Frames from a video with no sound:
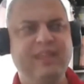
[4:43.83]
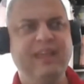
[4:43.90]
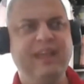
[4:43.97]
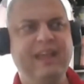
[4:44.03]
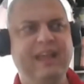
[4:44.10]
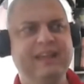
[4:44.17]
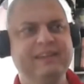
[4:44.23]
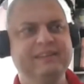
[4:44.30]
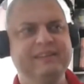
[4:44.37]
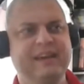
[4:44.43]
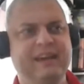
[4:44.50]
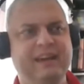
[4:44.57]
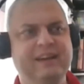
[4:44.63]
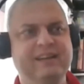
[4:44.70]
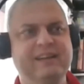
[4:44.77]

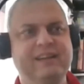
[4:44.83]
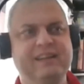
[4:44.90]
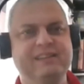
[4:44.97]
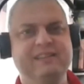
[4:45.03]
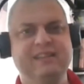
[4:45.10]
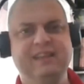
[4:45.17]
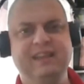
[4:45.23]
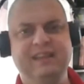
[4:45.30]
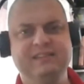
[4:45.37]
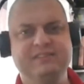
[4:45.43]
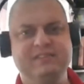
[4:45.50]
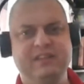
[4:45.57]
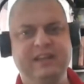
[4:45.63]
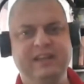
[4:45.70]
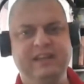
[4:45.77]

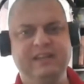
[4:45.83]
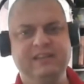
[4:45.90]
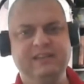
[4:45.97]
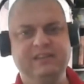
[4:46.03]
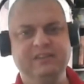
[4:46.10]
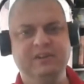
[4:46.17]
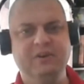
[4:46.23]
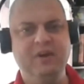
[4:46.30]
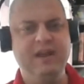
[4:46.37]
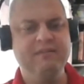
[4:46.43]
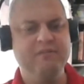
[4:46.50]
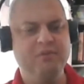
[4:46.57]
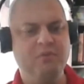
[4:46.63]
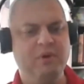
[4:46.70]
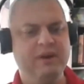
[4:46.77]
It's like, you know,
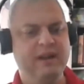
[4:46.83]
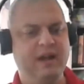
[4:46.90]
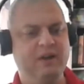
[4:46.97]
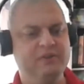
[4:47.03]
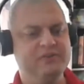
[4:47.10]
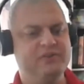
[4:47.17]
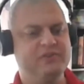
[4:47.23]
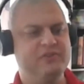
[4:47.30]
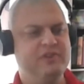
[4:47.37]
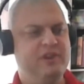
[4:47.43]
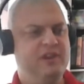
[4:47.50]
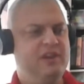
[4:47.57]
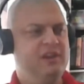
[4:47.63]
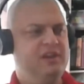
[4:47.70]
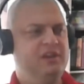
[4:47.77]
everyone else,
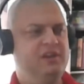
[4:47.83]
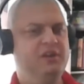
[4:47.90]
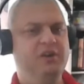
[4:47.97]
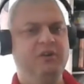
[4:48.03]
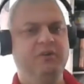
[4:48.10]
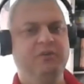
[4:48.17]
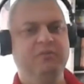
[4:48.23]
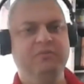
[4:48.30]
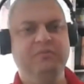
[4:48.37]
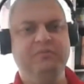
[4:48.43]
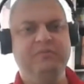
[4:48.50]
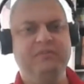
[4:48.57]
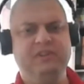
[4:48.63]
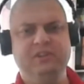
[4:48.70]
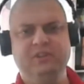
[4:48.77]
you know,
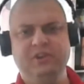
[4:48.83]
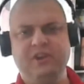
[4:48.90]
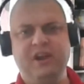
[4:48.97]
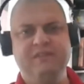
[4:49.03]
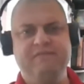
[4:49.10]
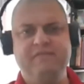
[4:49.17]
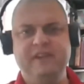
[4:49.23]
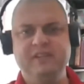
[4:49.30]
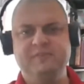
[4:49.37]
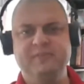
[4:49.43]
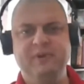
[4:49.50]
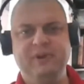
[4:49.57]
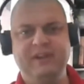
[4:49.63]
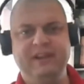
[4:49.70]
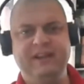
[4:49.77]
you look on
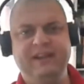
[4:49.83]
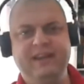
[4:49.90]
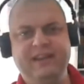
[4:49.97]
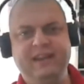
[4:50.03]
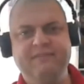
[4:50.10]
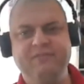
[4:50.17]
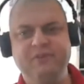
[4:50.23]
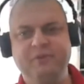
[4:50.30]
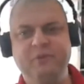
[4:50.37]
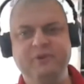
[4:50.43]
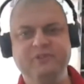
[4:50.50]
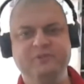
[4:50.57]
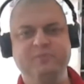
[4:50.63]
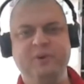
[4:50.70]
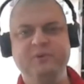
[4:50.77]
Facebook and
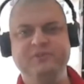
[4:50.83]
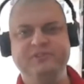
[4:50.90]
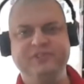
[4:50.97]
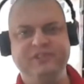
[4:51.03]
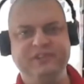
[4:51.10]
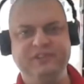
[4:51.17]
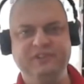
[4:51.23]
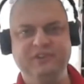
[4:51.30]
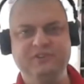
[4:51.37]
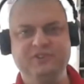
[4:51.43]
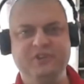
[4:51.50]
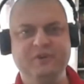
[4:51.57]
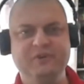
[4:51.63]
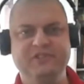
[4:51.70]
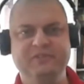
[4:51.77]
everyone's posting their
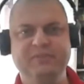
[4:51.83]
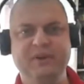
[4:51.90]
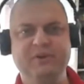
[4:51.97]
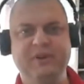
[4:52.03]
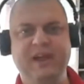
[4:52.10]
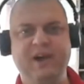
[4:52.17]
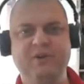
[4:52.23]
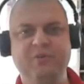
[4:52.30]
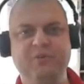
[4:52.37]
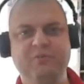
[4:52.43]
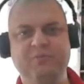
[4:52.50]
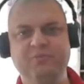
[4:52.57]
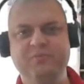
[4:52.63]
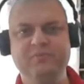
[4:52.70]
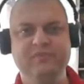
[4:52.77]
jokes about
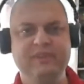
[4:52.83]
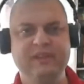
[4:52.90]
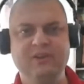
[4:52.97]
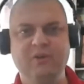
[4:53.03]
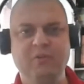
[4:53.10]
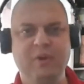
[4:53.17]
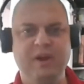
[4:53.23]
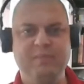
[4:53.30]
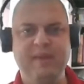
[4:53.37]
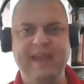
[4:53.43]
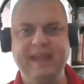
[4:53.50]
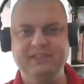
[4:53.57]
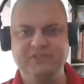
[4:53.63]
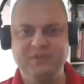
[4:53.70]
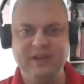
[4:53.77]
how they don't wear
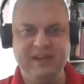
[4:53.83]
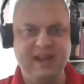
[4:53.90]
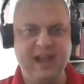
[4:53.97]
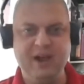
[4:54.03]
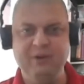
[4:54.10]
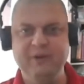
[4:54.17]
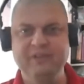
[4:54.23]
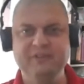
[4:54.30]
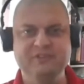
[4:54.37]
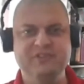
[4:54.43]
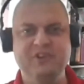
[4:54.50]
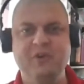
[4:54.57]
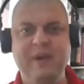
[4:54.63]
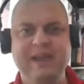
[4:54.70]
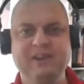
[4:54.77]
pants right now and there's
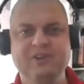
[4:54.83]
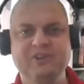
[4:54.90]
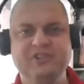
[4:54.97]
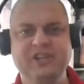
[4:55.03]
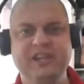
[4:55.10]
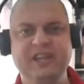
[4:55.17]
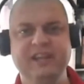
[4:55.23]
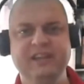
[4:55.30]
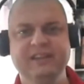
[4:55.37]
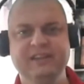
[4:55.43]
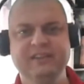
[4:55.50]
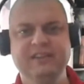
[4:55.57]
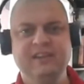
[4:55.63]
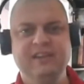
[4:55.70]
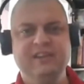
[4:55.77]
no energy
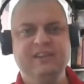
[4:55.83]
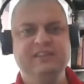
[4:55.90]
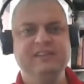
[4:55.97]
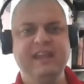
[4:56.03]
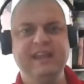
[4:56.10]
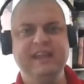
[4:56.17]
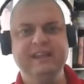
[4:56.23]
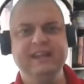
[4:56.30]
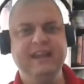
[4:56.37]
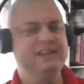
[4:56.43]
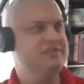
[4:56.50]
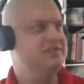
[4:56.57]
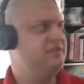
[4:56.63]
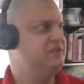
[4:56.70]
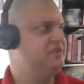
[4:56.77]
and day and
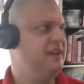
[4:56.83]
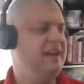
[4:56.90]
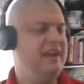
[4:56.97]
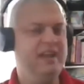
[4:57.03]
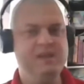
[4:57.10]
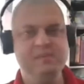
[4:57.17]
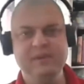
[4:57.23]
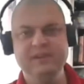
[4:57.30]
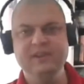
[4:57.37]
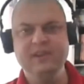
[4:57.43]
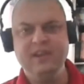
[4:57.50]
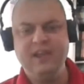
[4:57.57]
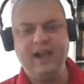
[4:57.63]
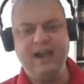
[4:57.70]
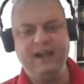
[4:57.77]
night is the same. And
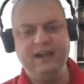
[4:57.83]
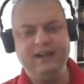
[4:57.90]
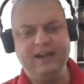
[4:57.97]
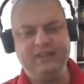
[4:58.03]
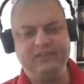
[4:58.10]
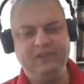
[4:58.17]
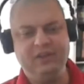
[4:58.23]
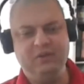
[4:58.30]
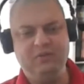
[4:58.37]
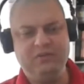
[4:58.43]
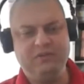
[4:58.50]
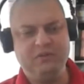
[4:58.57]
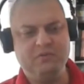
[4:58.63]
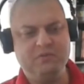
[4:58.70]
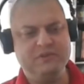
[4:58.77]
I
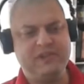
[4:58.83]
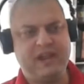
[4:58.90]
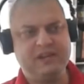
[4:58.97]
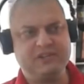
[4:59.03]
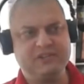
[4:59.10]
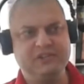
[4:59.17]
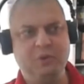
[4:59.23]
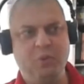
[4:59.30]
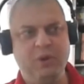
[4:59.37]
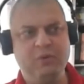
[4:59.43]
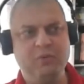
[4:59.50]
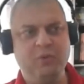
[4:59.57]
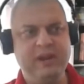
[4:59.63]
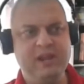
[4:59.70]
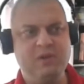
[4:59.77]
think there was actually
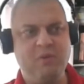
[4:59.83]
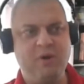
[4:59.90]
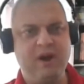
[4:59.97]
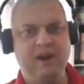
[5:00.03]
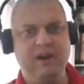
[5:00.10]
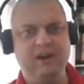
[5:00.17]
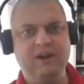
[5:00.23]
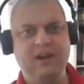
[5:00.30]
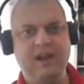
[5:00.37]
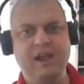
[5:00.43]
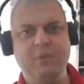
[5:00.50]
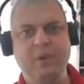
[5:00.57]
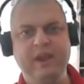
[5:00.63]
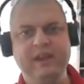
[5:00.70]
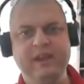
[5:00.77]
one week where
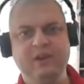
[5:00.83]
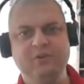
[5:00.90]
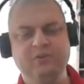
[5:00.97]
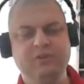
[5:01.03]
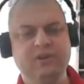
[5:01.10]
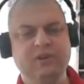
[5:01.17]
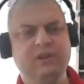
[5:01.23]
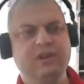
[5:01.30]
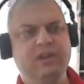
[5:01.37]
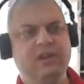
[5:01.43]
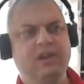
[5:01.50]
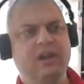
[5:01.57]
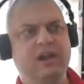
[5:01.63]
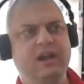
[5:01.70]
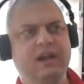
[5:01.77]
I went out
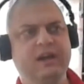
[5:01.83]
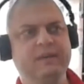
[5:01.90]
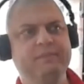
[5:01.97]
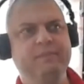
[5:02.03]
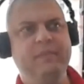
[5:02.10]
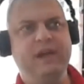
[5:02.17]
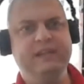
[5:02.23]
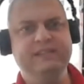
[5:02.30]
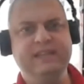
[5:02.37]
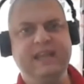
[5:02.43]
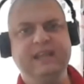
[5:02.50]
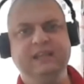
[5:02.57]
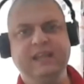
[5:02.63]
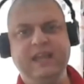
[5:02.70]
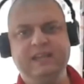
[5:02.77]
a
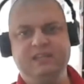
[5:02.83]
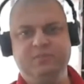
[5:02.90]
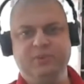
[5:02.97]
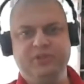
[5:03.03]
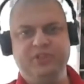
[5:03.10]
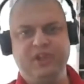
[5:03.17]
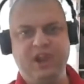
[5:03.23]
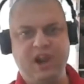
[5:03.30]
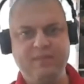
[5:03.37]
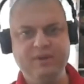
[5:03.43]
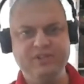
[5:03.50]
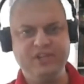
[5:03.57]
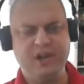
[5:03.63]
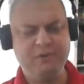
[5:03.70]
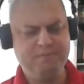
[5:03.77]
day late to put the
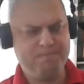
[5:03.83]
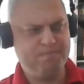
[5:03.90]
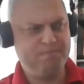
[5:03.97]
garbage out